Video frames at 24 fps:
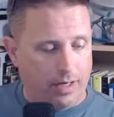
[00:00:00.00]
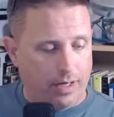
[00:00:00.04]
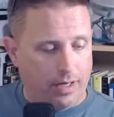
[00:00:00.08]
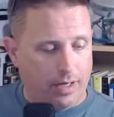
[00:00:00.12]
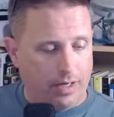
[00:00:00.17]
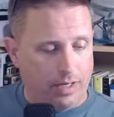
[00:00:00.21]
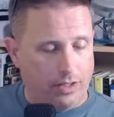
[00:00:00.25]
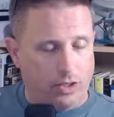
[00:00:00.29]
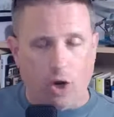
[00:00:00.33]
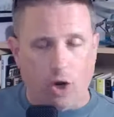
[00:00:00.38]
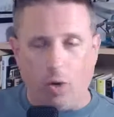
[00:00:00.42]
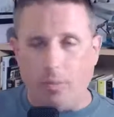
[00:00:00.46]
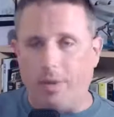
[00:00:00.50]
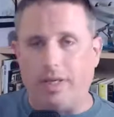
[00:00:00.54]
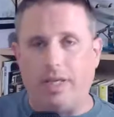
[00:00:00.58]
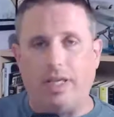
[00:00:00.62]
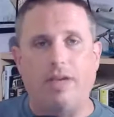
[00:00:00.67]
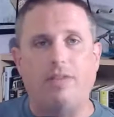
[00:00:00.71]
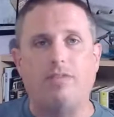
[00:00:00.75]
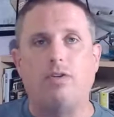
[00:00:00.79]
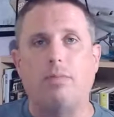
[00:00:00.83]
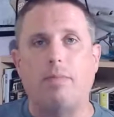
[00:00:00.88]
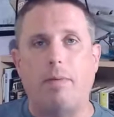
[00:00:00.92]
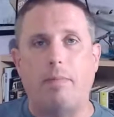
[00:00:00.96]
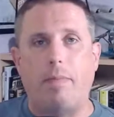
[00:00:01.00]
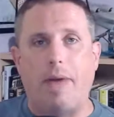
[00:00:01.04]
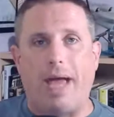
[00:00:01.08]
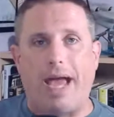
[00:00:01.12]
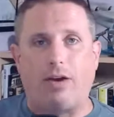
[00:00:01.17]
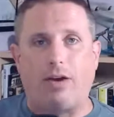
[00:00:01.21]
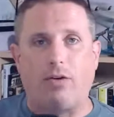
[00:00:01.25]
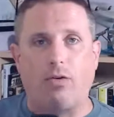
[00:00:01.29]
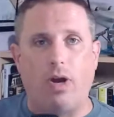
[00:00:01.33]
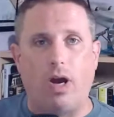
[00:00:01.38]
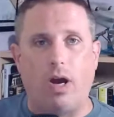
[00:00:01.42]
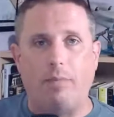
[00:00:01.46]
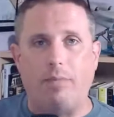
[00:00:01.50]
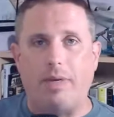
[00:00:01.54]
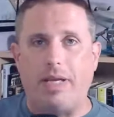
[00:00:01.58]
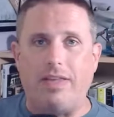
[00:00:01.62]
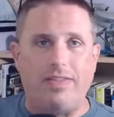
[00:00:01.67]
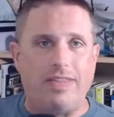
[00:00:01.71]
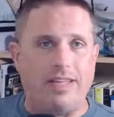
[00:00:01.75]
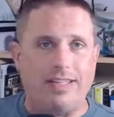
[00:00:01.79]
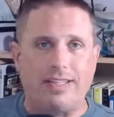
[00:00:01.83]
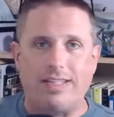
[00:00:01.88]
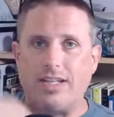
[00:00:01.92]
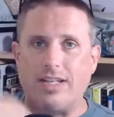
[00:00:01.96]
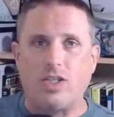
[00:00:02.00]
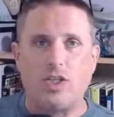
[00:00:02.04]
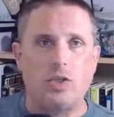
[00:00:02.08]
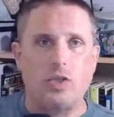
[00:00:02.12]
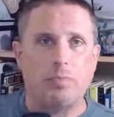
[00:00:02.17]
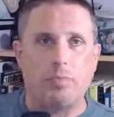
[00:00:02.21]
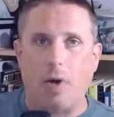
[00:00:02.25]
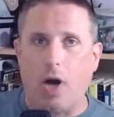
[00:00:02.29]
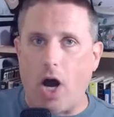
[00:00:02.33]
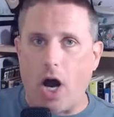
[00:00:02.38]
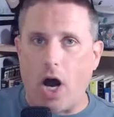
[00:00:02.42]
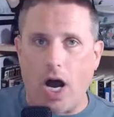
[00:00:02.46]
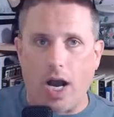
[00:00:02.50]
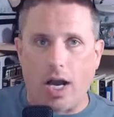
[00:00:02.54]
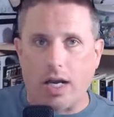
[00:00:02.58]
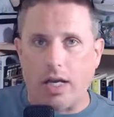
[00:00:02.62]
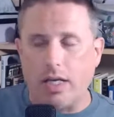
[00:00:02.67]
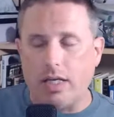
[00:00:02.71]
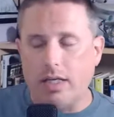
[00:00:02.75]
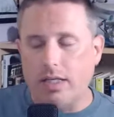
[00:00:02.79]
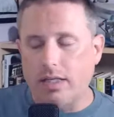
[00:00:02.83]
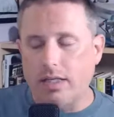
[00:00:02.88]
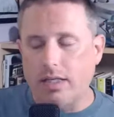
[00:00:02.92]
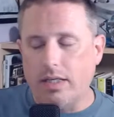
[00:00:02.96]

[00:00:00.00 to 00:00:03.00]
Yeoman gives him a back rub. He thinks it's Spock.